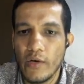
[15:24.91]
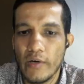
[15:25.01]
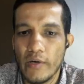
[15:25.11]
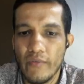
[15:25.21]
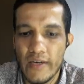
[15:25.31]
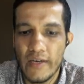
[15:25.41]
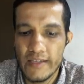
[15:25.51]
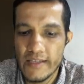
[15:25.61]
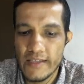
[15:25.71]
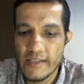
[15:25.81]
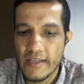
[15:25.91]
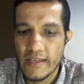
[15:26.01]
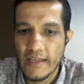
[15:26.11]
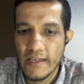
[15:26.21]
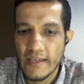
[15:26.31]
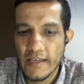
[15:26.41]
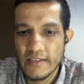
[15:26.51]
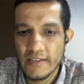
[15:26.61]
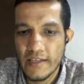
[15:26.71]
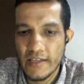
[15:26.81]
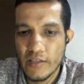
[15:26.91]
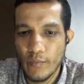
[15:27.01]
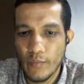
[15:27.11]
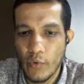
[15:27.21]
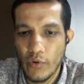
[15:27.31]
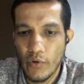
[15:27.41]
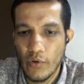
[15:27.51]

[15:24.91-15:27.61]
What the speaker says: difficult in the sense here discharge is more,